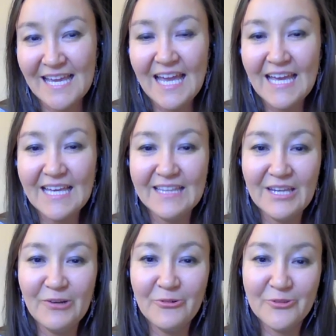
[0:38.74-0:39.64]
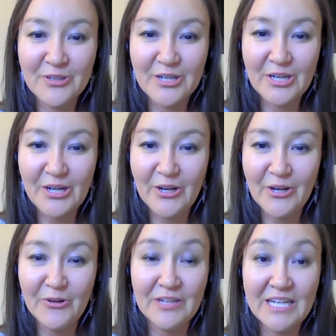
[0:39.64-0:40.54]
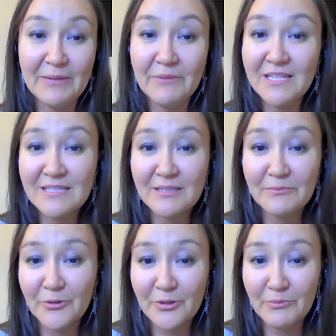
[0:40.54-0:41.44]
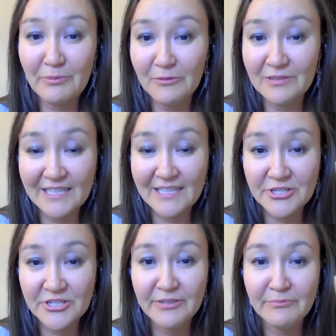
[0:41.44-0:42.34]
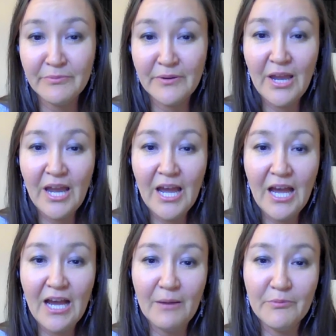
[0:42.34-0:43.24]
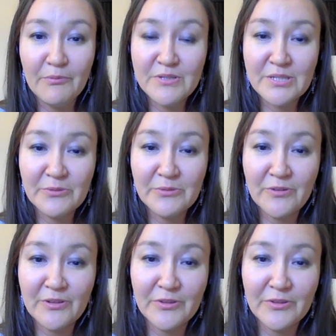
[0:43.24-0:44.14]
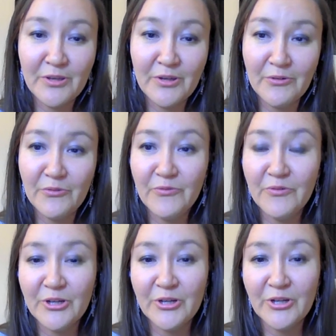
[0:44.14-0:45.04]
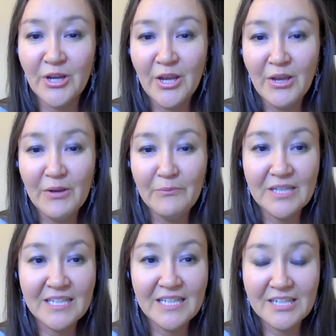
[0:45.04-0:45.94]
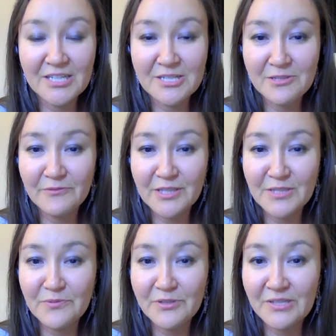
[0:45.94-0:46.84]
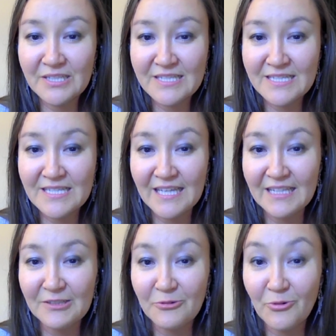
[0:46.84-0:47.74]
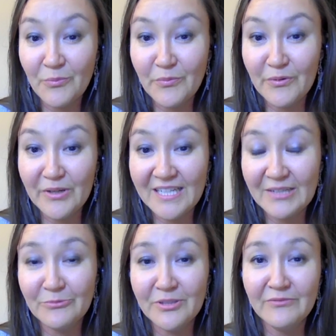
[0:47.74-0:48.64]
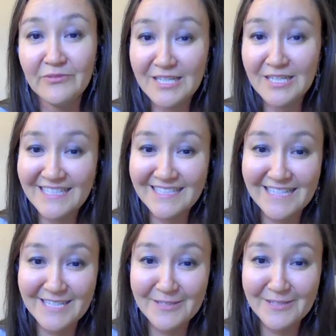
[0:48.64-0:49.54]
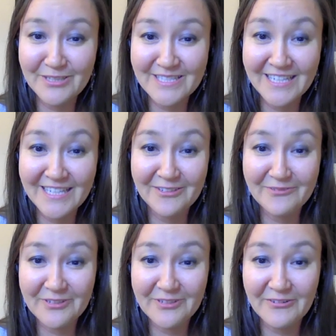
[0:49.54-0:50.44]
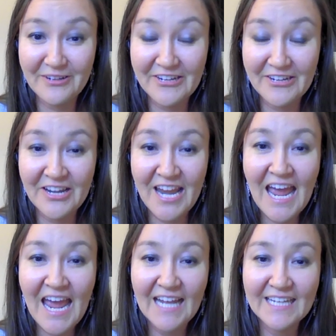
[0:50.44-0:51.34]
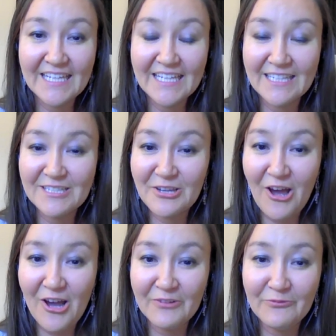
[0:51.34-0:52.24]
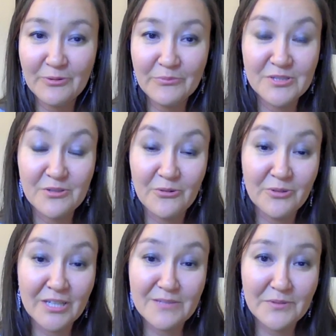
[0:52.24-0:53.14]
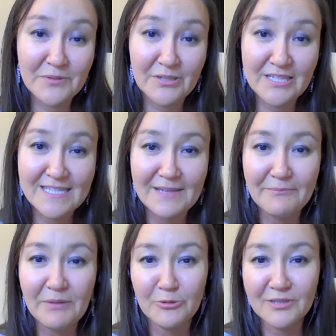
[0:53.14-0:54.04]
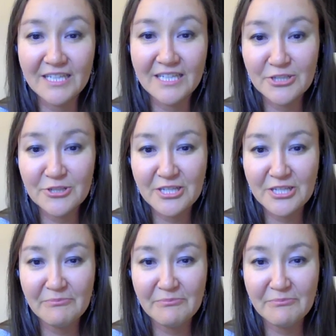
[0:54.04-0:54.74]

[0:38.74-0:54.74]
the author of an amazing book about leadership, a person with over many years of experience in corporate with a very successful executive career. And he can talk from his own experience about leadership